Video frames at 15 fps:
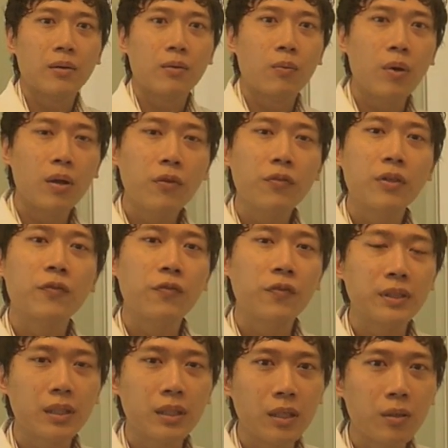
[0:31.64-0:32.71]
One of the
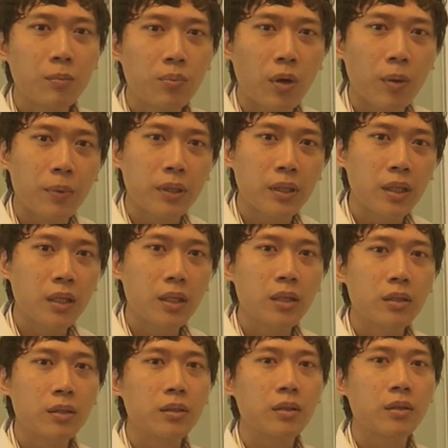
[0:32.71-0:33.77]
physical properties
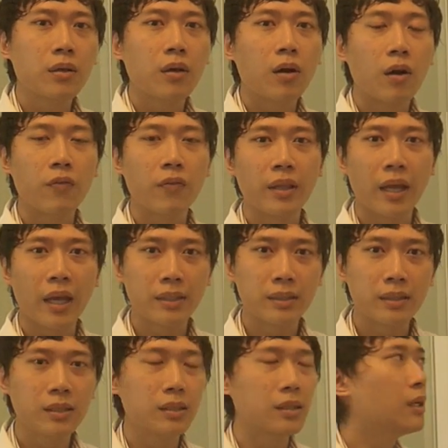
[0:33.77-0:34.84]
of an
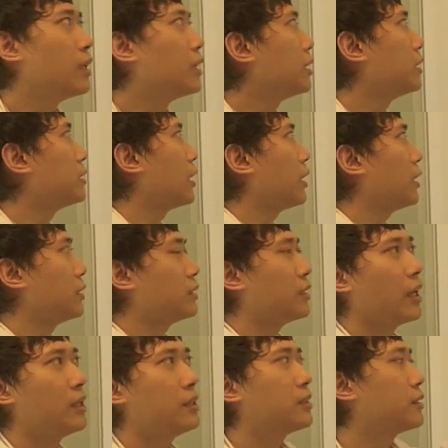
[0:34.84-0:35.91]
acid is that it
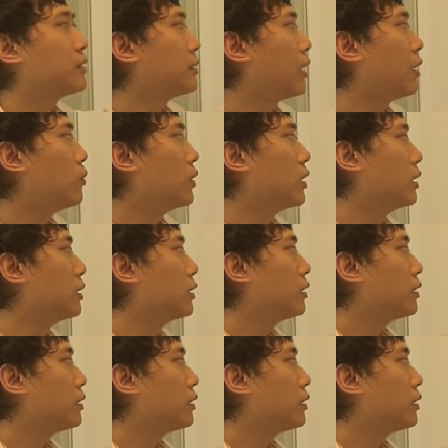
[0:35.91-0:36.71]
tastes sour,